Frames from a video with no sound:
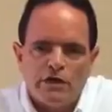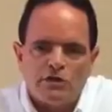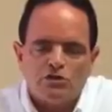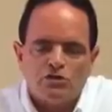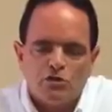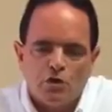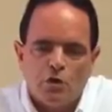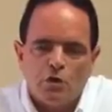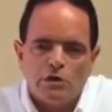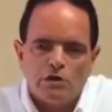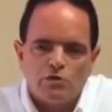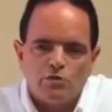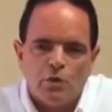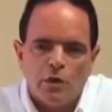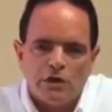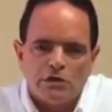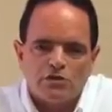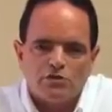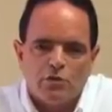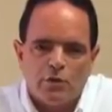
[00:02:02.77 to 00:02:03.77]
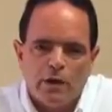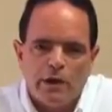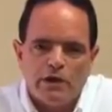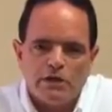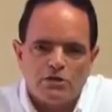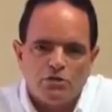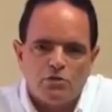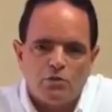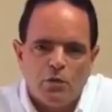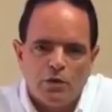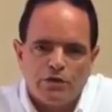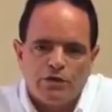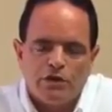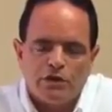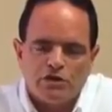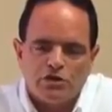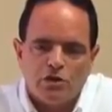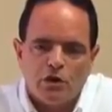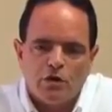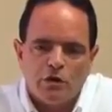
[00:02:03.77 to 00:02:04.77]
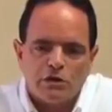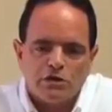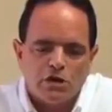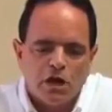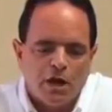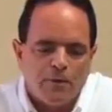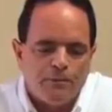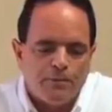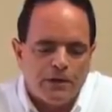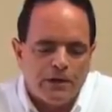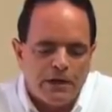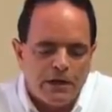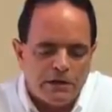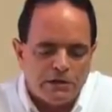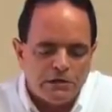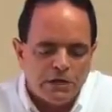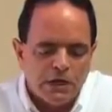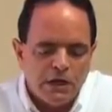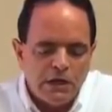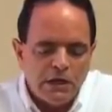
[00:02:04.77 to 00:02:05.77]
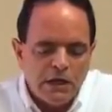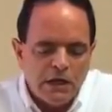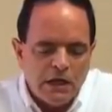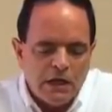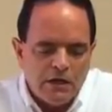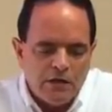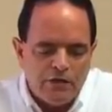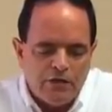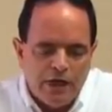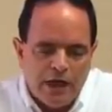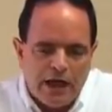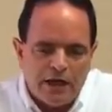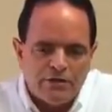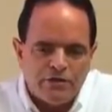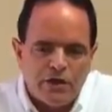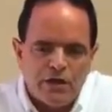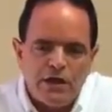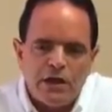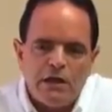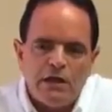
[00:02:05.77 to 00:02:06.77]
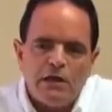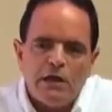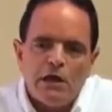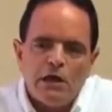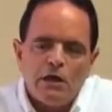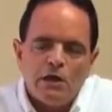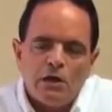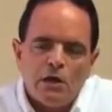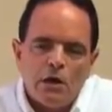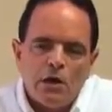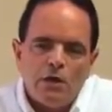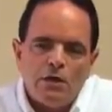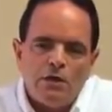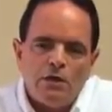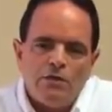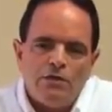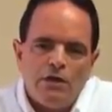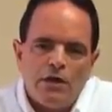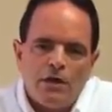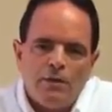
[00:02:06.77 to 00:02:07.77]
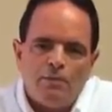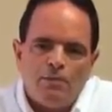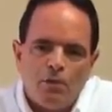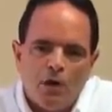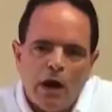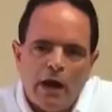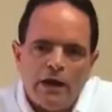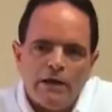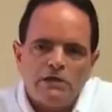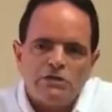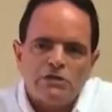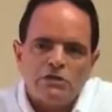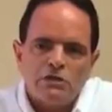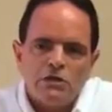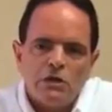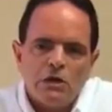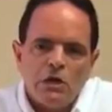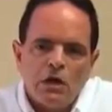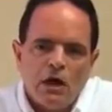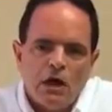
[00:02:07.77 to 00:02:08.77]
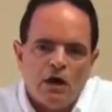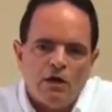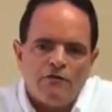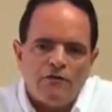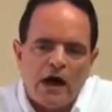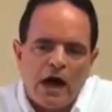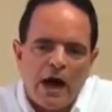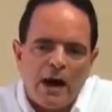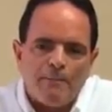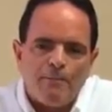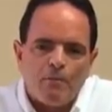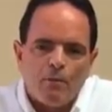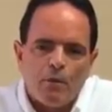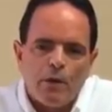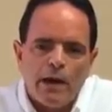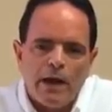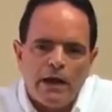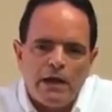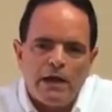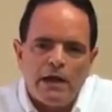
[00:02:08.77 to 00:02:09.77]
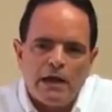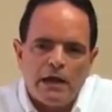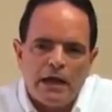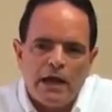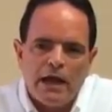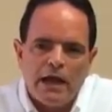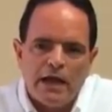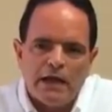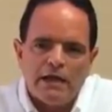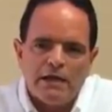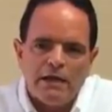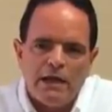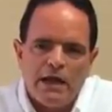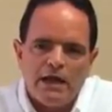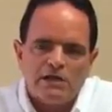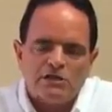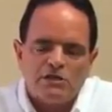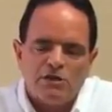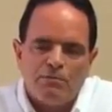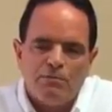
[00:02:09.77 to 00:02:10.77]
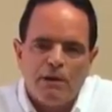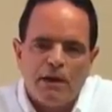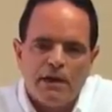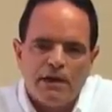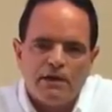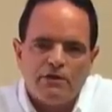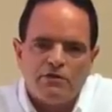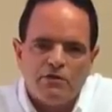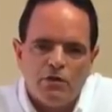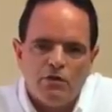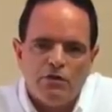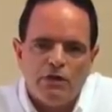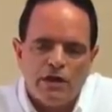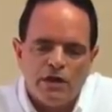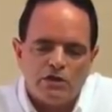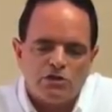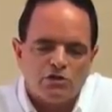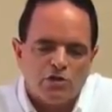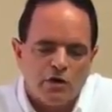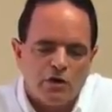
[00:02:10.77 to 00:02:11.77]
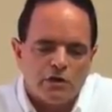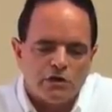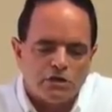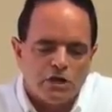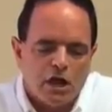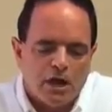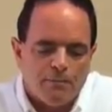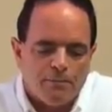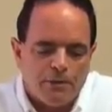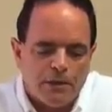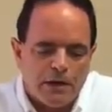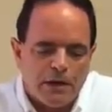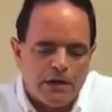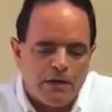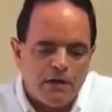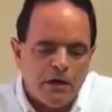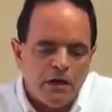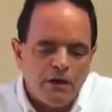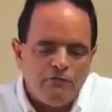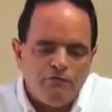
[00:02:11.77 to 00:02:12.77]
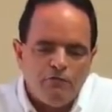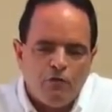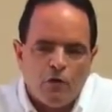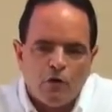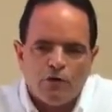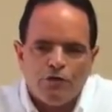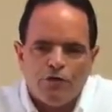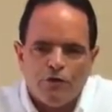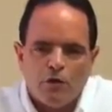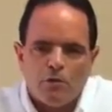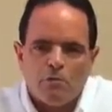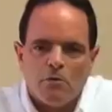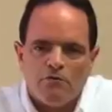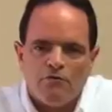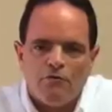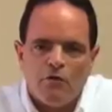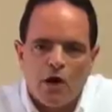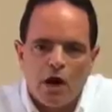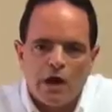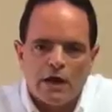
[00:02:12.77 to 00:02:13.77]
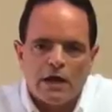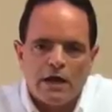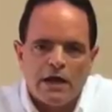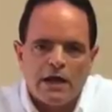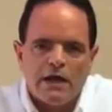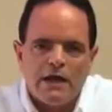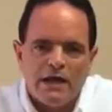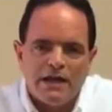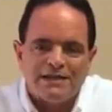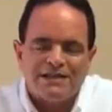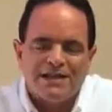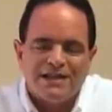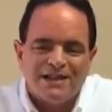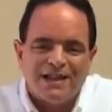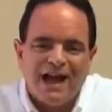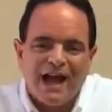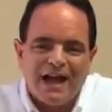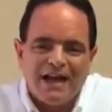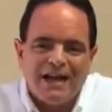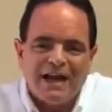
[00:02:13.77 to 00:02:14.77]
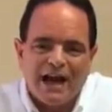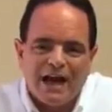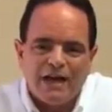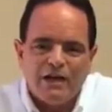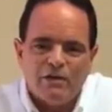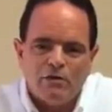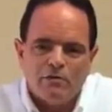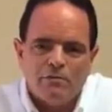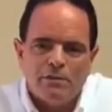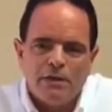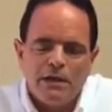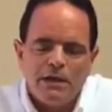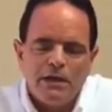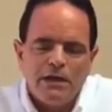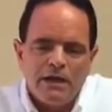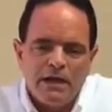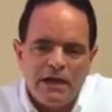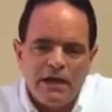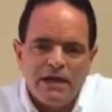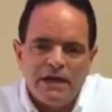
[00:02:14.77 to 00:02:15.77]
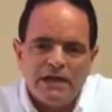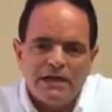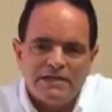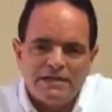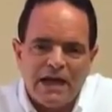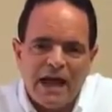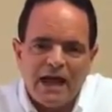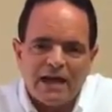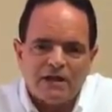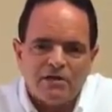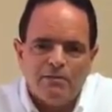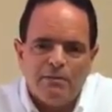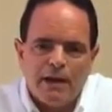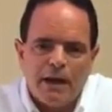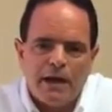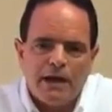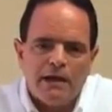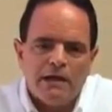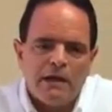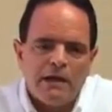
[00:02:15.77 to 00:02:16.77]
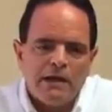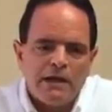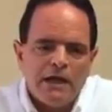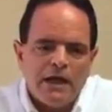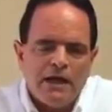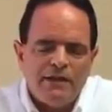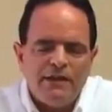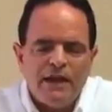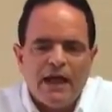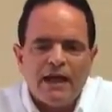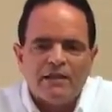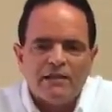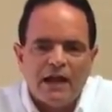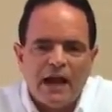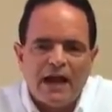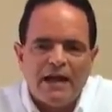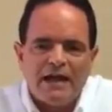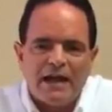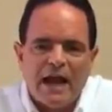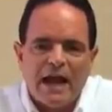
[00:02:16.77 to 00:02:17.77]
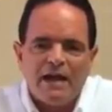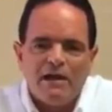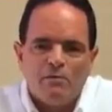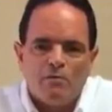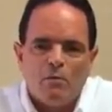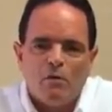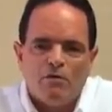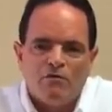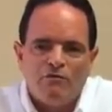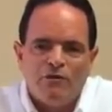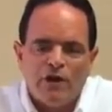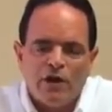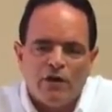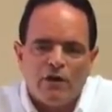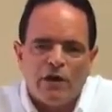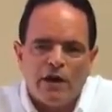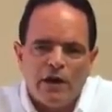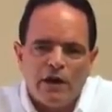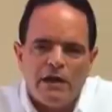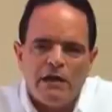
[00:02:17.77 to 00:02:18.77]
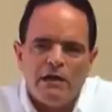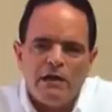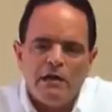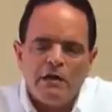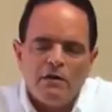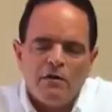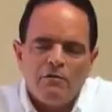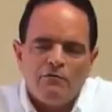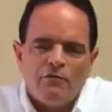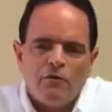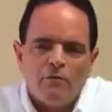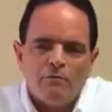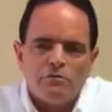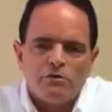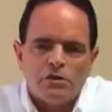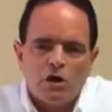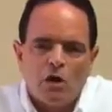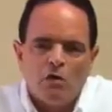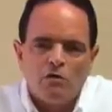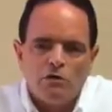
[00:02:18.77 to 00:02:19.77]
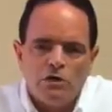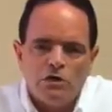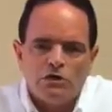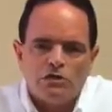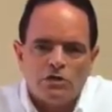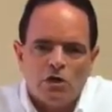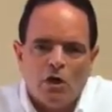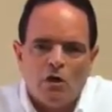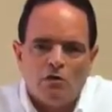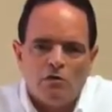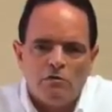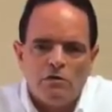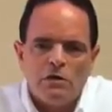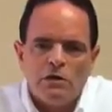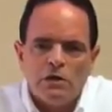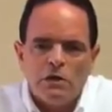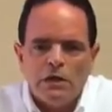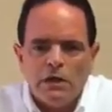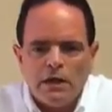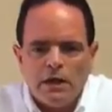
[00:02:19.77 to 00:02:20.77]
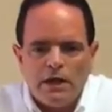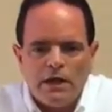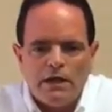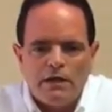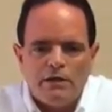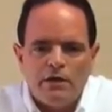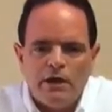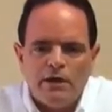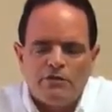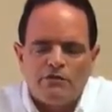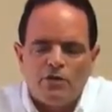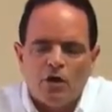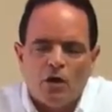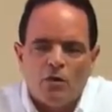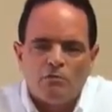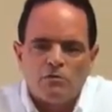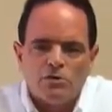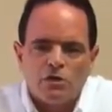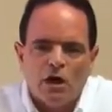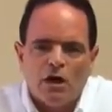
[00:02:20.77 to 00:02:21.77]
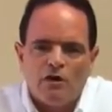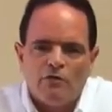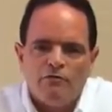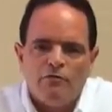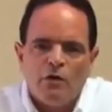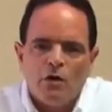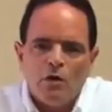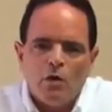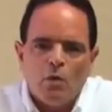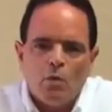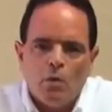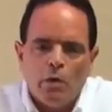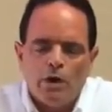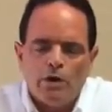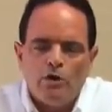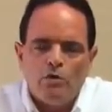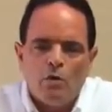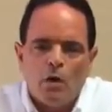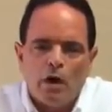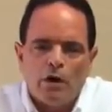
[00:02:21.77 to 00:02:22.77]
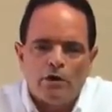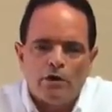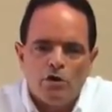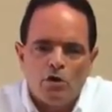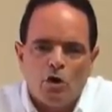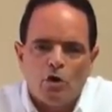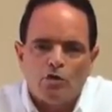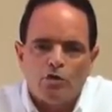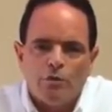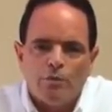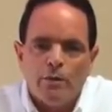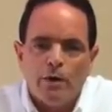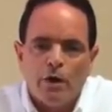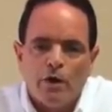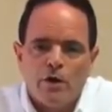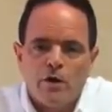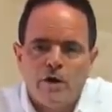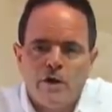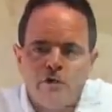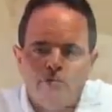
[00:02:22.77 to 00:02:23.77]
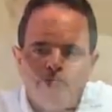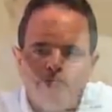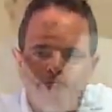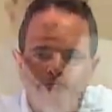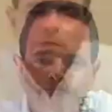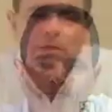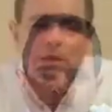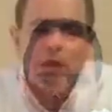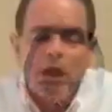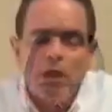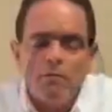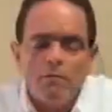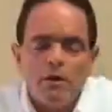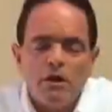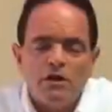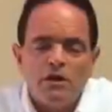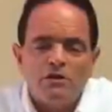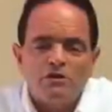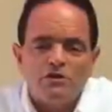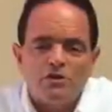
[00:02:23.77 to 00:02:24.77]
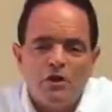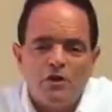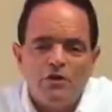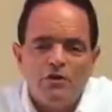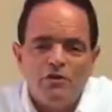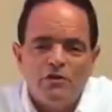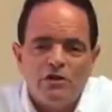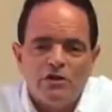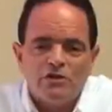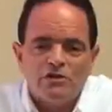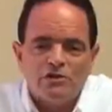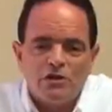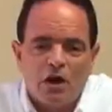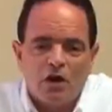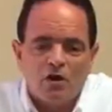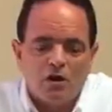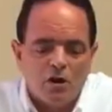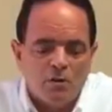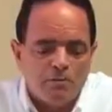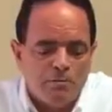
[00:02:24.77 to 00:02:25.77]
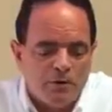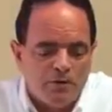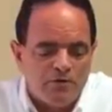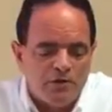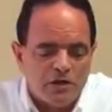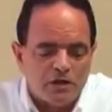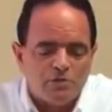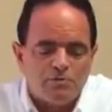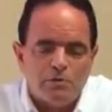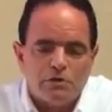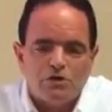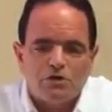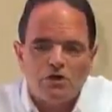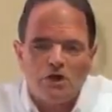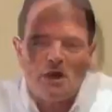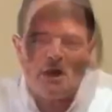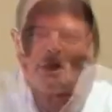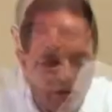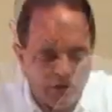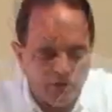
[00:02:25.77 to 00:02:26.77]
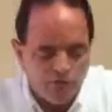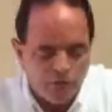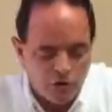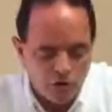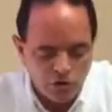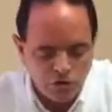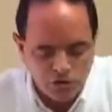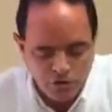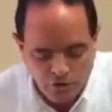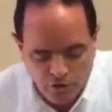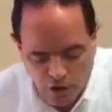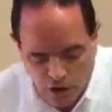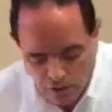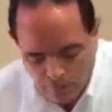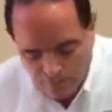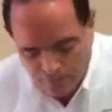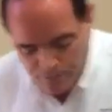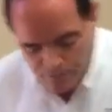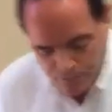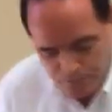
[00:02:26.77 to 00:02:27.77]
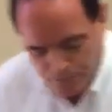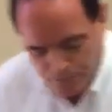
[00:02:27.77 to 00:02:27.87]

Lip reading: insurance restoration with insurance companies, that the price of operating and submitting to the insurance company for thermal fogging is a line item in Xactimate, and that line item will vary from zone to zone in terms of where you are in North America. Now I'm going to show you the startup of this machine. First of all,